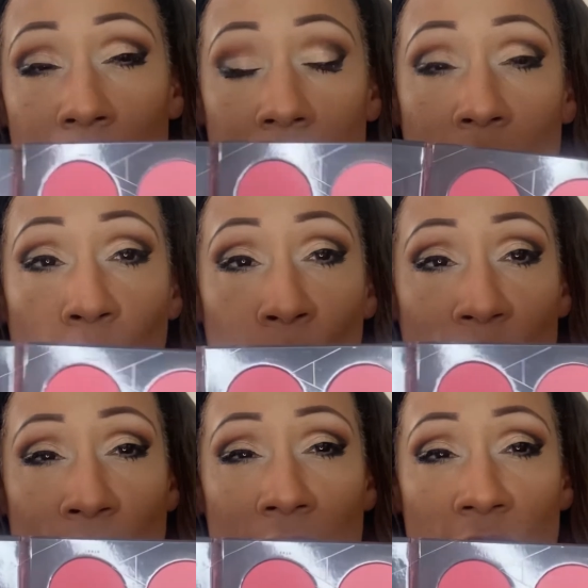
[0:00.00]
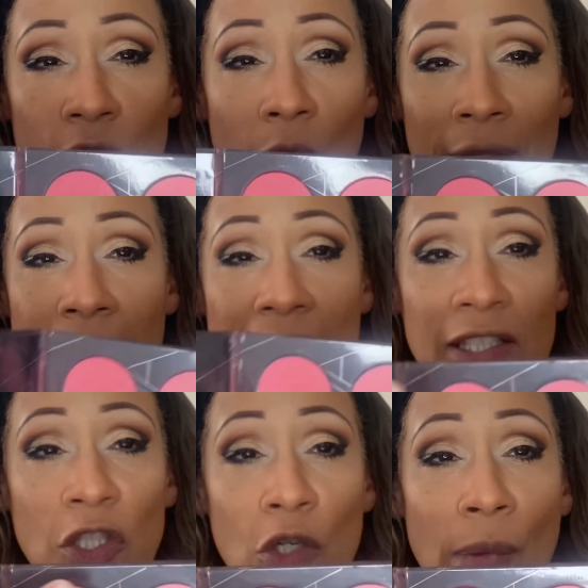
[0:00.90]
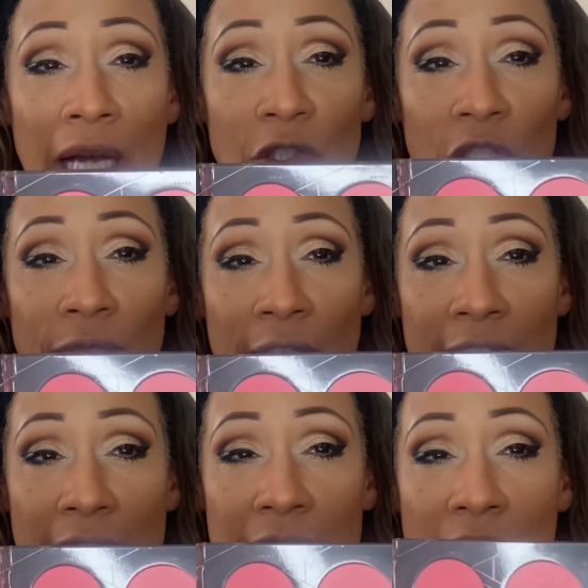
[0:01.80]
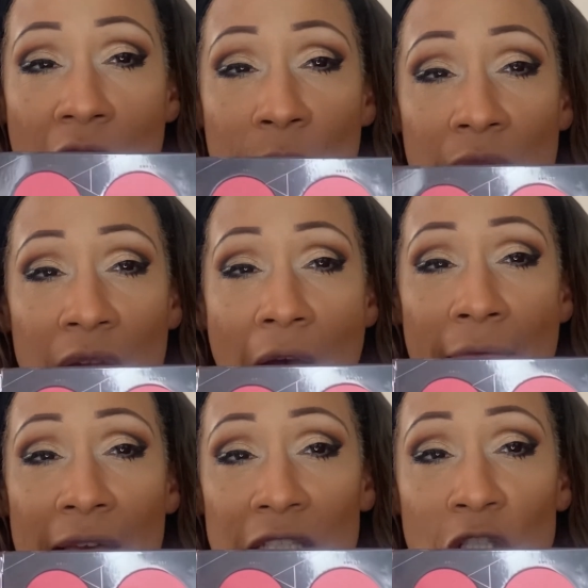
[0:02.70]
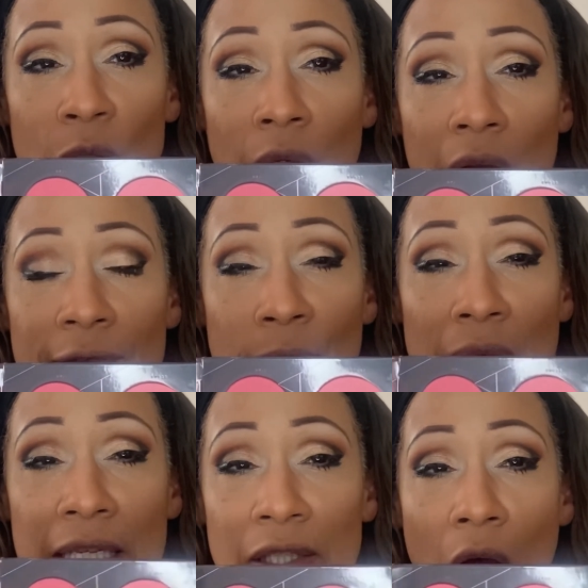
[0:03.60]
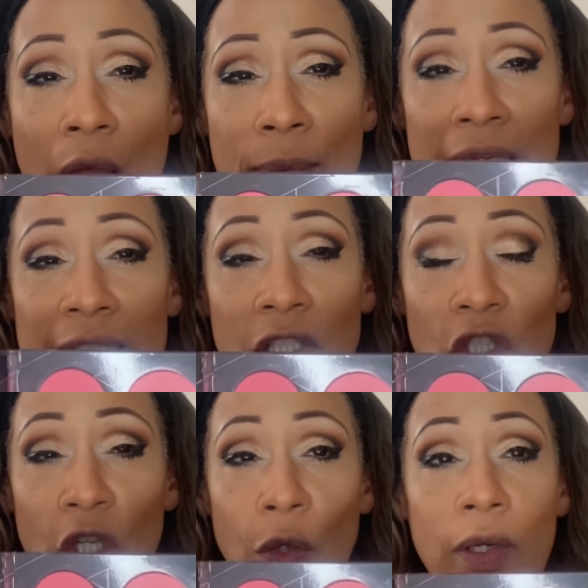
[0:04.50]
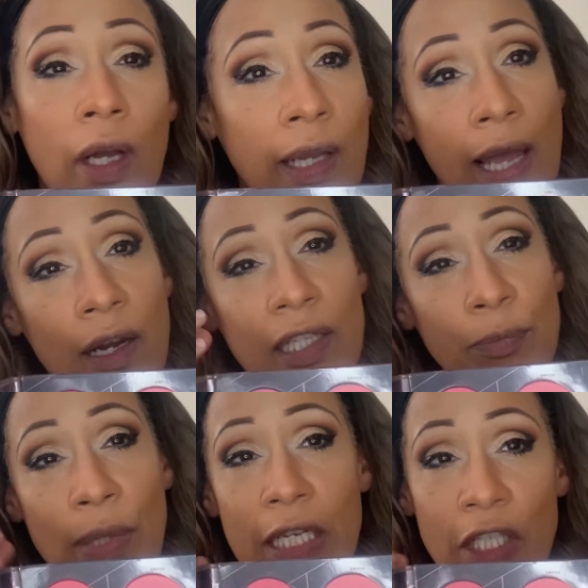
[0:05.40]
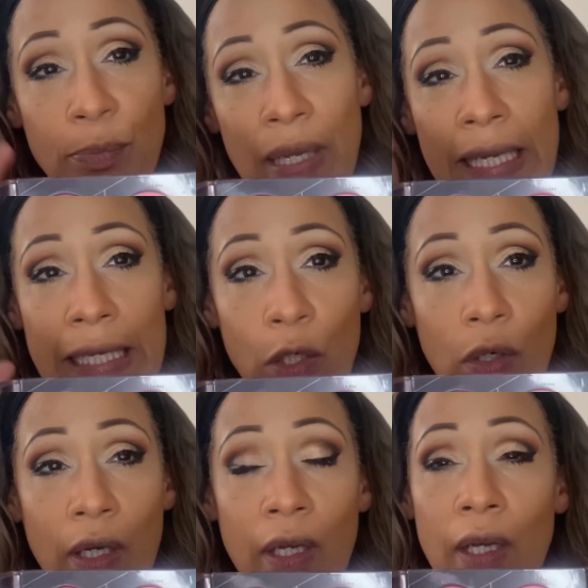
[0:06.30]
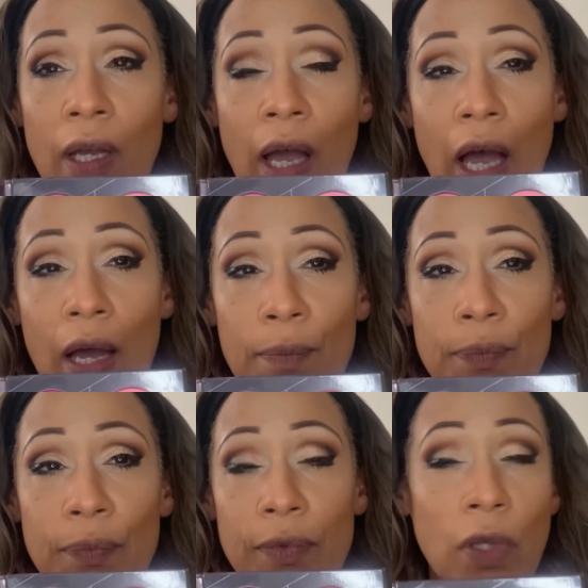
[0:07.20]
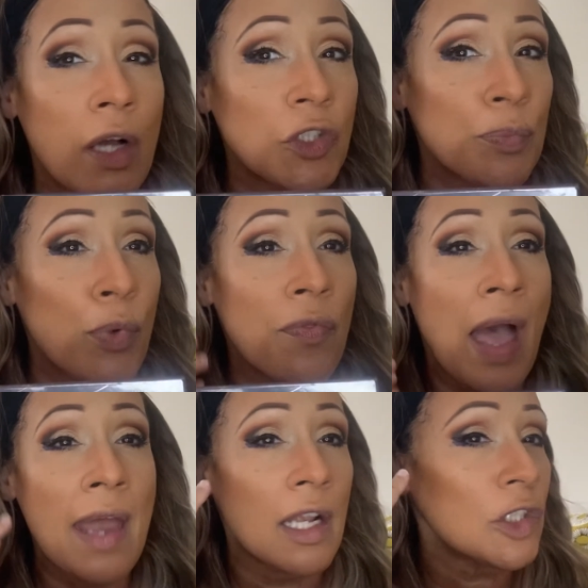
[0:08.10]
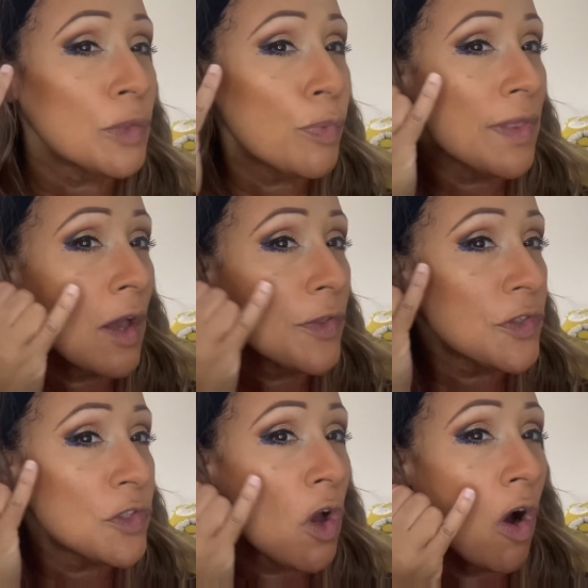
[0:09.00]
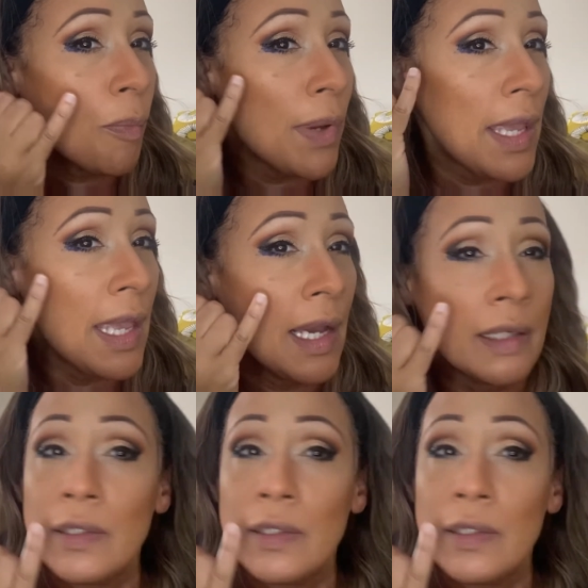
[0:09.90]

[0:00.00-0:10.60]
torn between the two. I think that's too much for the daytime and that's too light for me, so I mix the two and I'll get a nice peachy pinky look. So I'll just put that, and I'll just put that on the top here.